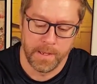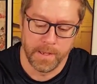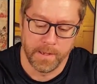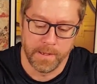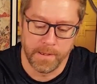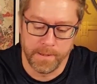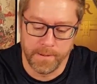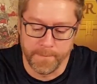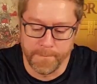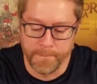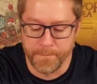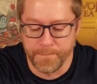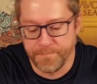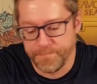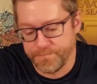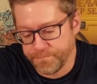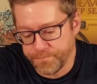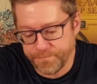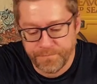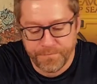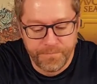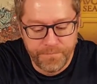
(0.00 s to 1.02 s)
Um,
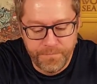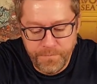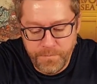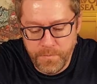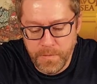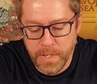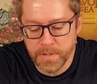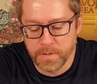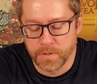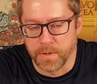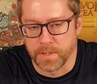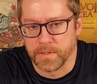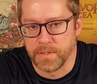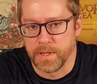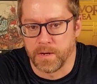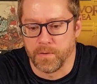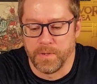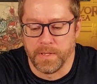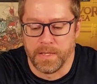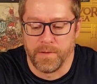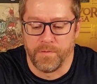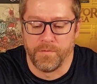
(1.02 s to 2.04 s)
so it's
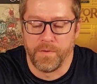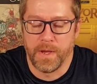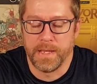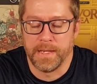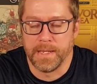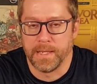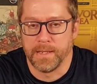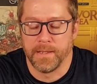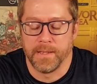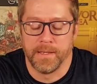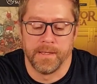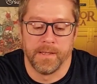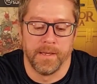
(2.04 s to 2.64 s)
not really fighting,